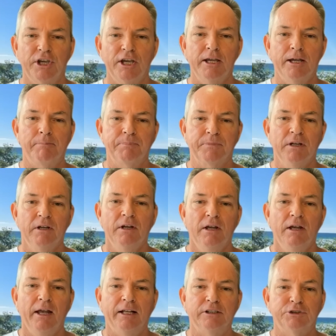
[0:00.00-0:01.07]
a year.
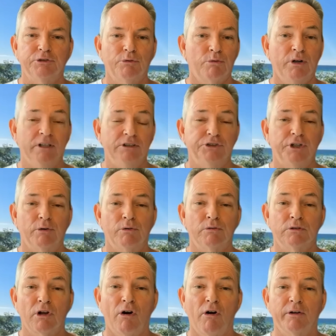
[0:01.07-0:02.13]
And the reason she
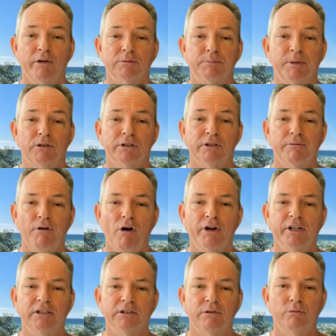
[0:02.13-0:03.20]
resigned was because of the
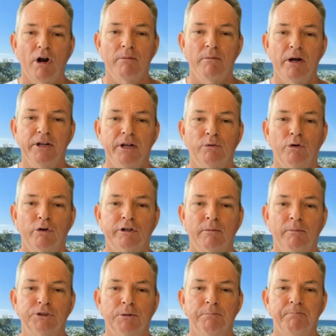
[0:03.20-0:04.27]
findings of the Robo-Debt Royal
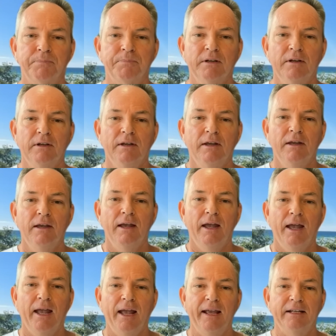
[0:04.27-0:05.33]
Commission.
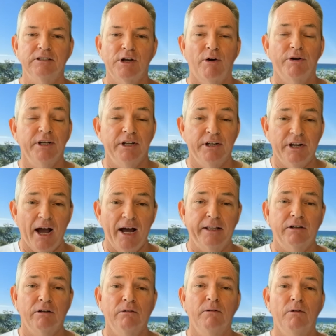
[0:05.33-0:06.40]
And so I did an
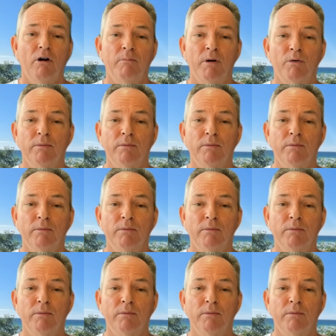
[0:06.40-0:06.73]
article on